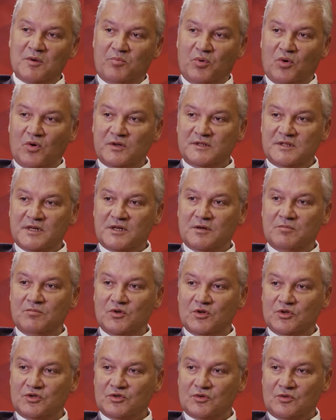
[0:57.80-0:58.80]
appoint a
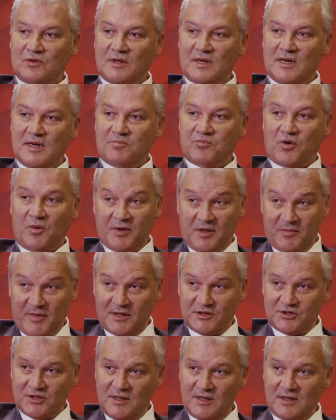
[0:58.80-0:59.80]
commercial property
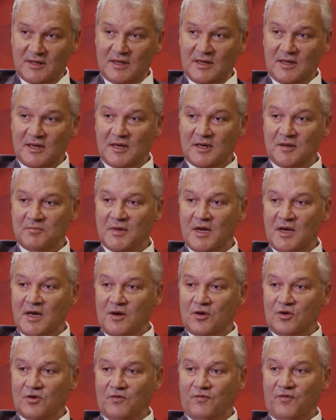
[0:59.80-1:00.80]
manager
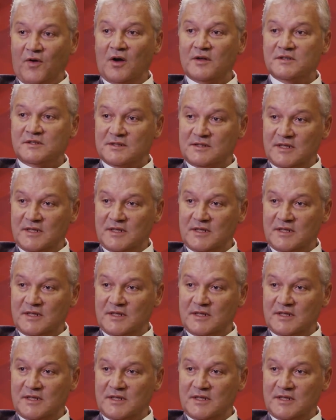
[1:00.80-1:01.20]
who finds a